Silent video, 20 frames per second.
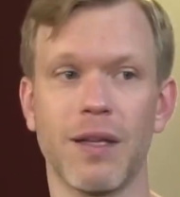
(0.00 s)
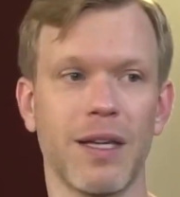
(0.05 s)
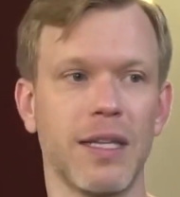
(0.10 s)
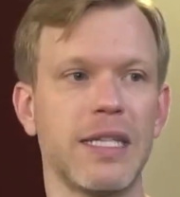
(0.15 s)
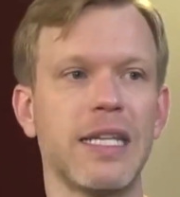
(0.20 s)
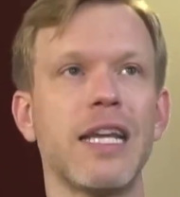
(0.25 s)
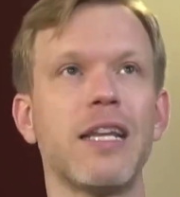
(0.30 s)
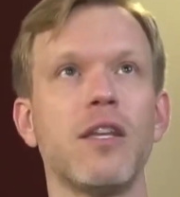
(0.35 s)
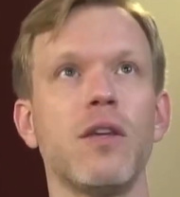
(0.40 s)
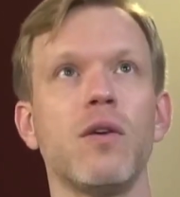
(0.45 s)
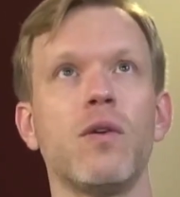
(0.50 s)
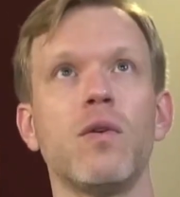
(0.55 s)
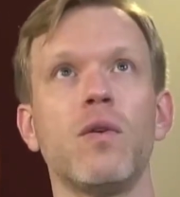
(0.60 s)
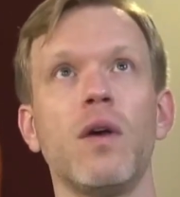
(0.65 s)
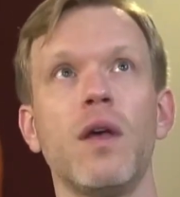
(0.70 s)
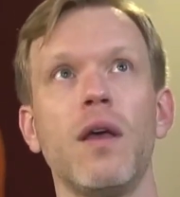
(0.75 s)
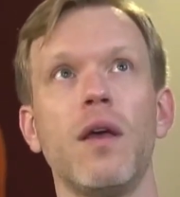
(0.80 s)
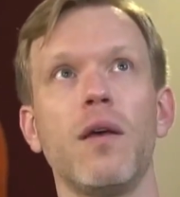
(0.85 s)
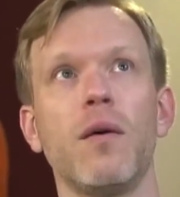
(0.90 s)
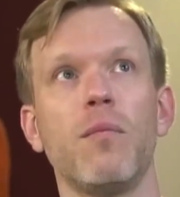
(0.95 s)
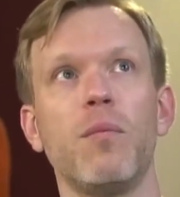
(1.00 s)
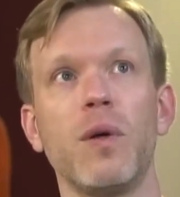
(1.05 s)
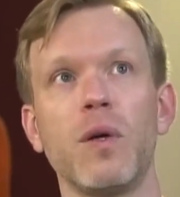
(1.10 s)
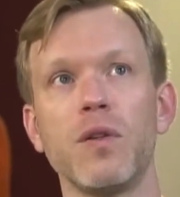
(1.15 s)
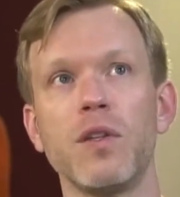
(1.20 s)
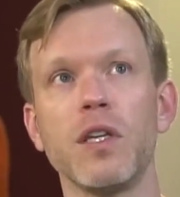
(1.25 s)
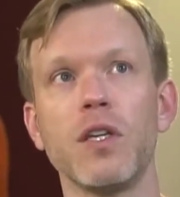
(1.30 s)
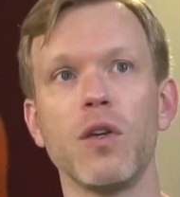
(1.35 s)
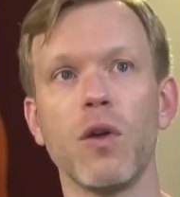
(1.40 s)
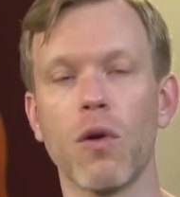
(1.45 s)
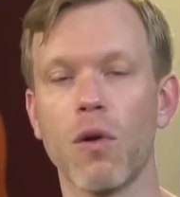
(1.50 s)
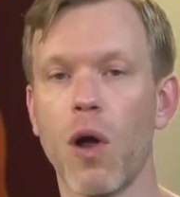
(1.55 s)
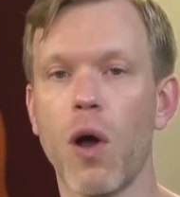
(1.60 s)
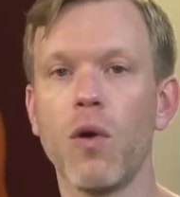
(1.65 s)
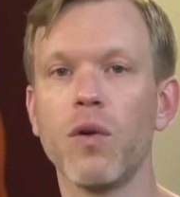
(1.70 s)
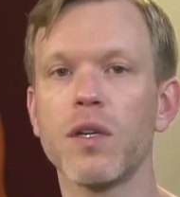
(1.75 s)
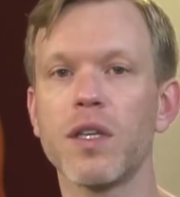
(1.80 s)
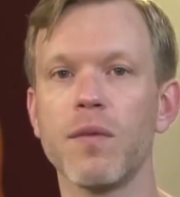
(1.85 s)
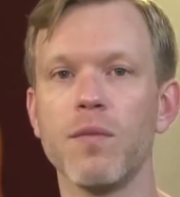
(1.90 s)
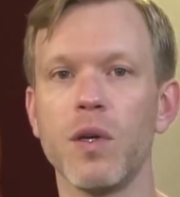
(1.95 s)
Continue building your
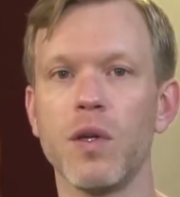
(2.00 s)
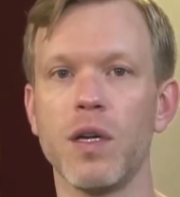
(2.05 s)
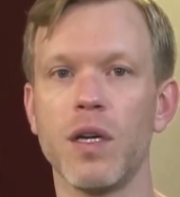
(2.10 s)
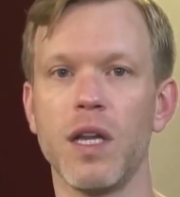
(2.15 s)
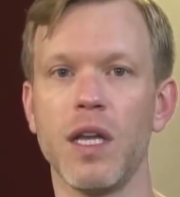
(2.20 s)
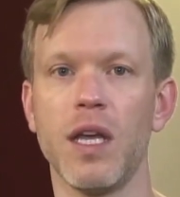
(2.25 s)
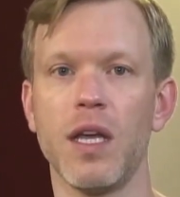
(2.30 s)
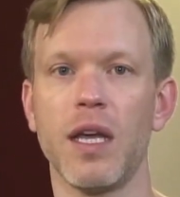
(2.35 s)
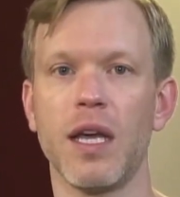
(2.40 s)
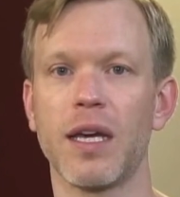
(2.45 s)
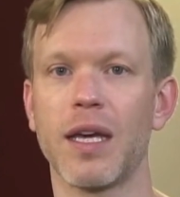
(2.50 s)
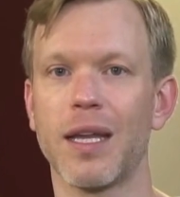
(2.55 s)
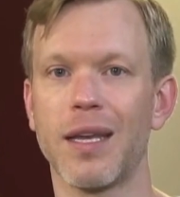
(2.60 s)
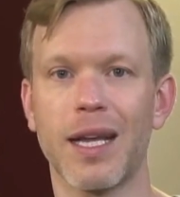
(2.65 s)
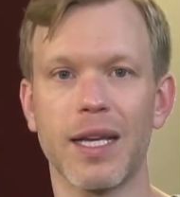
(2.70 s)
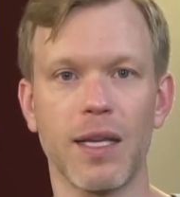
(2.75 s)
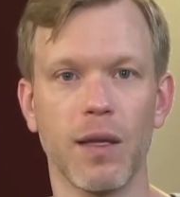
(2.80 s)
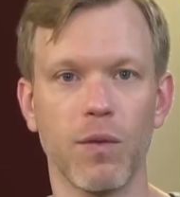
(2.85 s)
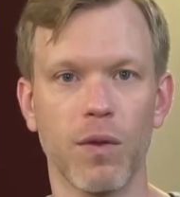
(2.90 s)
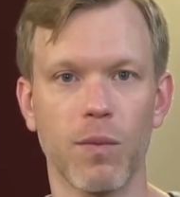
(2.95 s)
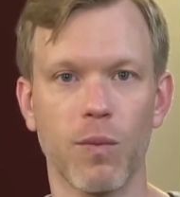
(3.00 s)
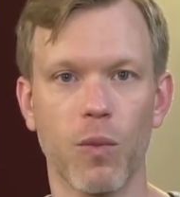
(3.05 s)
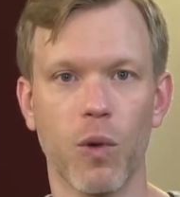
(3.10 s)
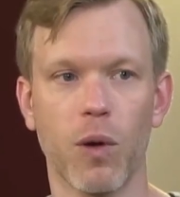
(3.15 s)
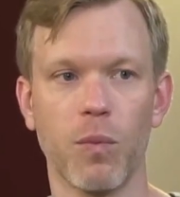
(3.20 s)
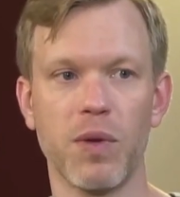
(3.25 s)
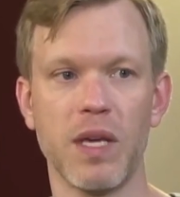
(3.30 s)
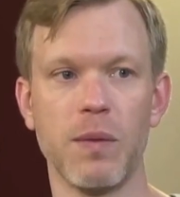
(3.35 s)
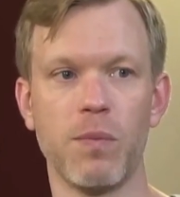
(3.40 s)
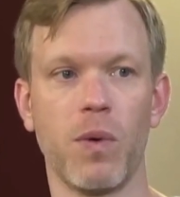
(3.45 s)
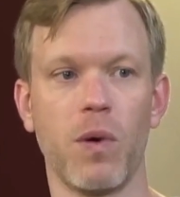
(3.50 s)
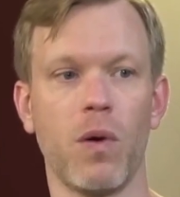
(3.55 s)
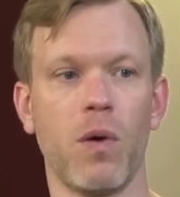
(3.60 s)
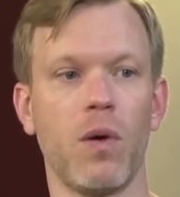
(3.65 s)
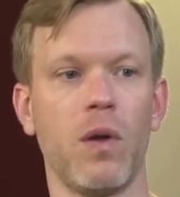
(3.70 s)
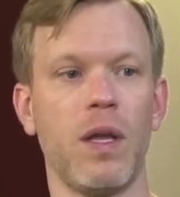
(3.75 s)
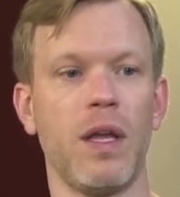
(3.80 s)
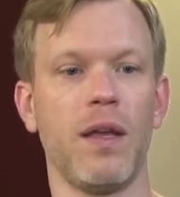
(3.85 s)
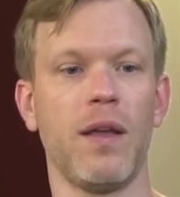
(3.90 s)
own community and connecting with more people.